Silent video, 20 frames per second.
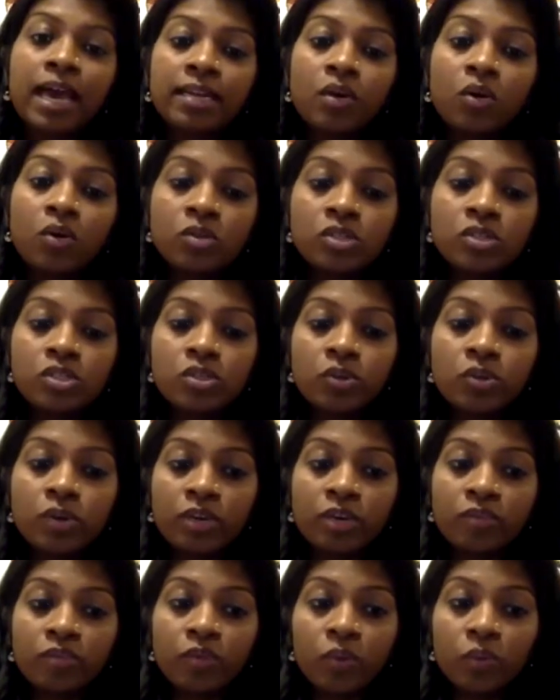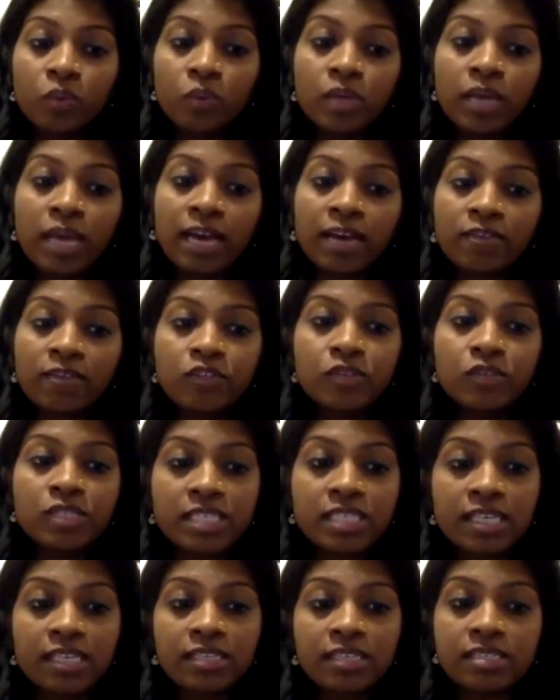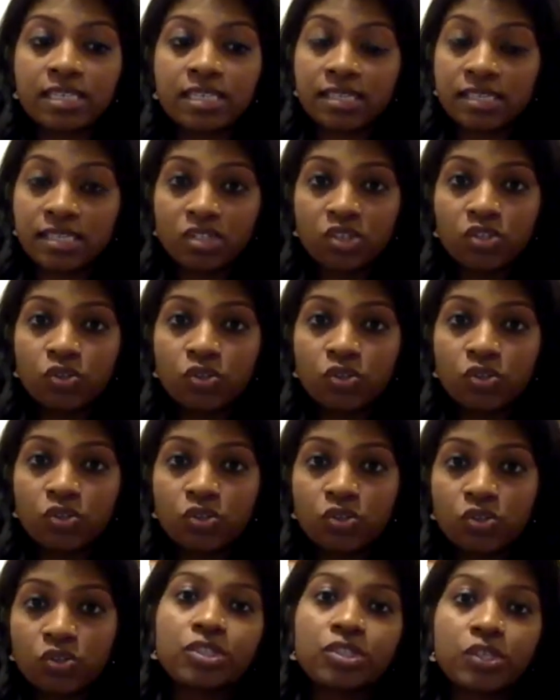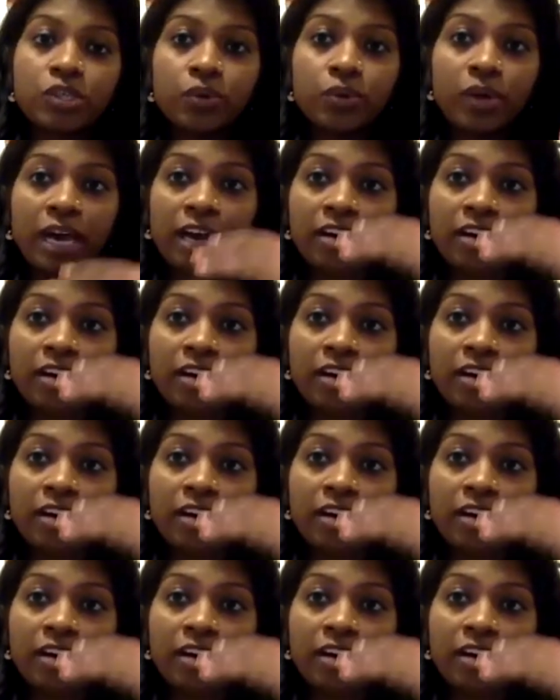And also, if we would have to see this as a structure,